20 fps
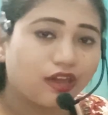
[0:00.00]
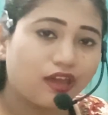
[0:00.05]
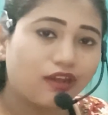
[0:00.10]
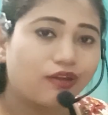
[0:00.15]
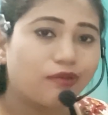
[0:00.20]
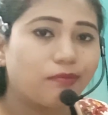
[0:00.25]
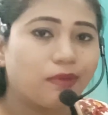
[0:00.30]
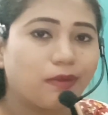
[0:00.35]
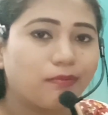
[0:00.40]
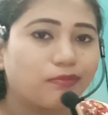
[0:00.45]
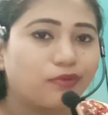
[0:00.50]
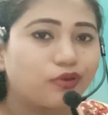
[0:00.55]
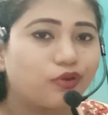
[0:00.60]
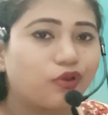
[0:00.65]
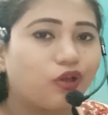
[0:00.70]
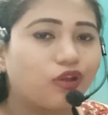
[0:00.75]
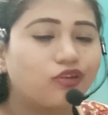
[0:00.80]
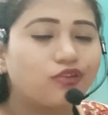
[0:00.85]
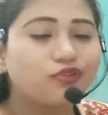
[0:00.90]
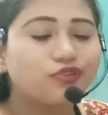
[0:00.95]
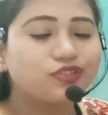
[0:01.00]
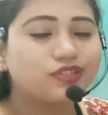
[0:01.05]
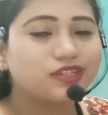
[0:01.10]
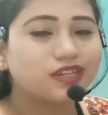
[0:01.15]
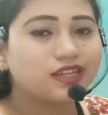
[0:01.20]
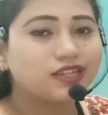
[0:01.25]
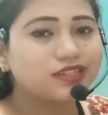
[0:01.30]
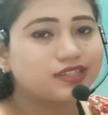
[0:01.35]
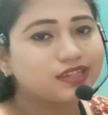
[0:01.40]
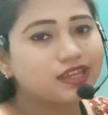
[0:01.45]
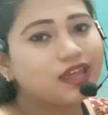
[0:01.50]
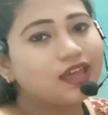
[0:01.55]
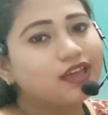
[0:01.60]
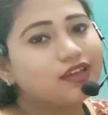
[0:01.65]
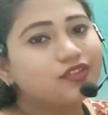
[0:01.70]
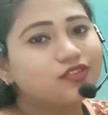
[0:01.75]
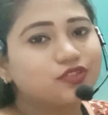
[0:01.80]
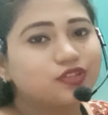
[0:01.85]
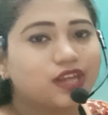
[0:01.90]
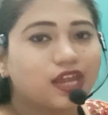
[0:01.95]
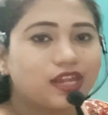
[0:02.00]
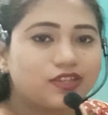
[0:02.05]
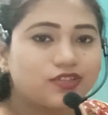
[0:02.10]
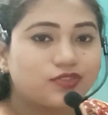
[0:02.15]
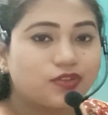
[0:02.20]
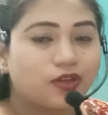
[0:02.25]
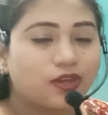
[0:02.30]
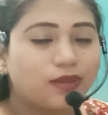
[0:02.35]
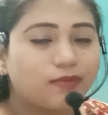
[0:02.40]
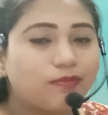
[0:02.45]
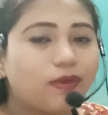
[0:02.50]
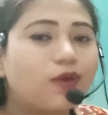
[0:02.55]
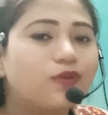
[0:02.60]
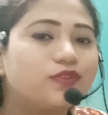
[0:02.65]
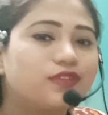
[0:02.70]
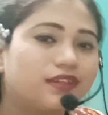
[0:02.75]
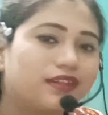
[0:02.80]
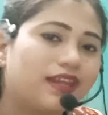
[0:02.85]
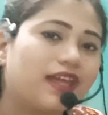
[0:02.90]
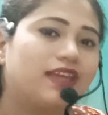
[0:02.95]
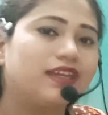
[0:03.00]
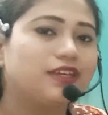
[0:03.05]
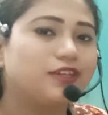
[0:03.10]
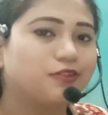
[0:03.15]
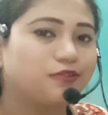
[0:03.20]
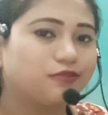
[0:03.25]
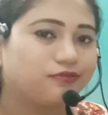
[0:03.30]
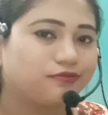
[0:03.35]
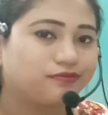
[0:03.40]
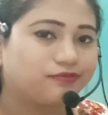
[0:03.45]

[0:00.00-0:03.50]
and remember all those things. So that's all about. Thank you.